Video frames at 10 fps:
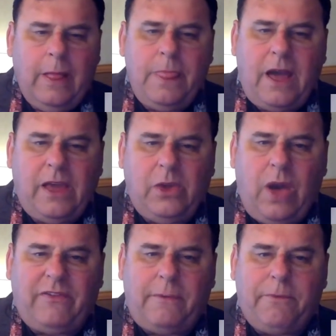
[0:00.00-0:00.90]
Now you
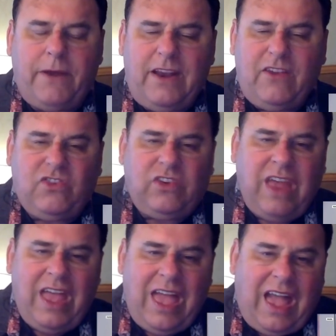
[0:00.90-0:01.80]
have a
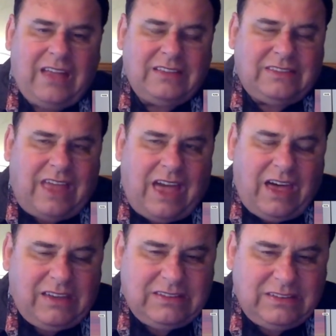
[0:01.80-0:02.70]
British and
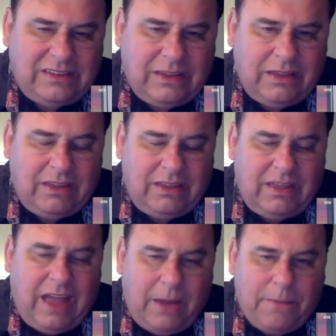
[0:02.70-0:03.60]

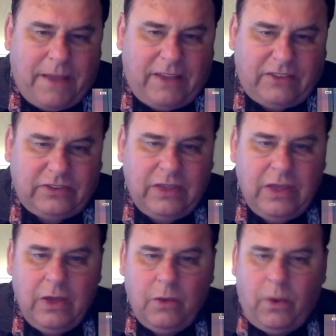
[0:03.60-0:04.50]
air base
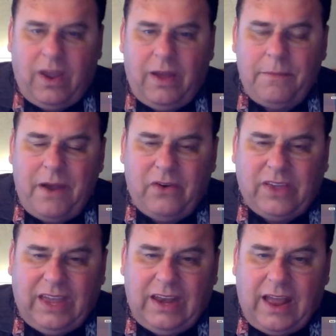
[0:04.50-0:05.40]
where
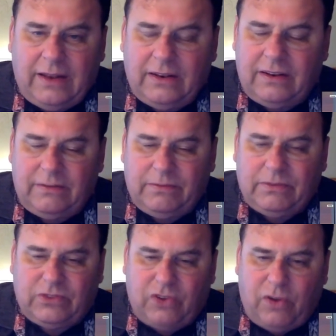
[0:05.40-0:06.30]
American and
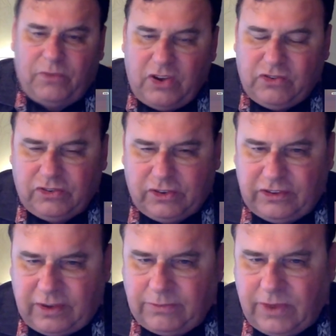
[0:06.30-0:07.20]

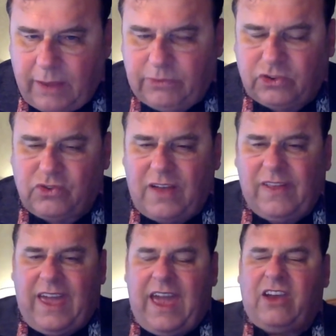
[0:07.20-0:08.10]
surreptitiously sometimes
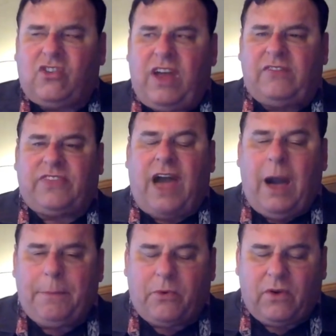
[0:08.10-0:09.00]
Israeli aircraft
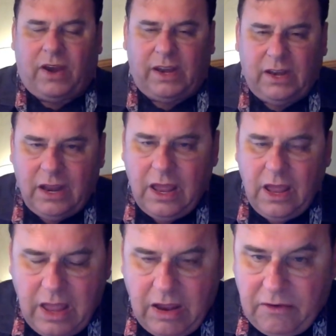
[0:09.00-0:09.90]
operate
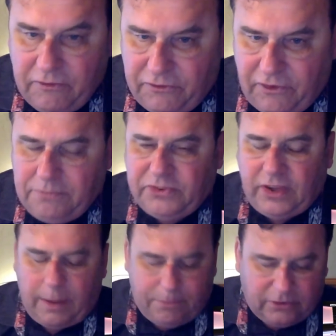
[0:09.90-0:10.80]
from
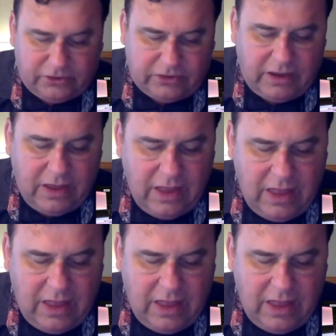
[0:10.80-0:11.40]
Cyprus.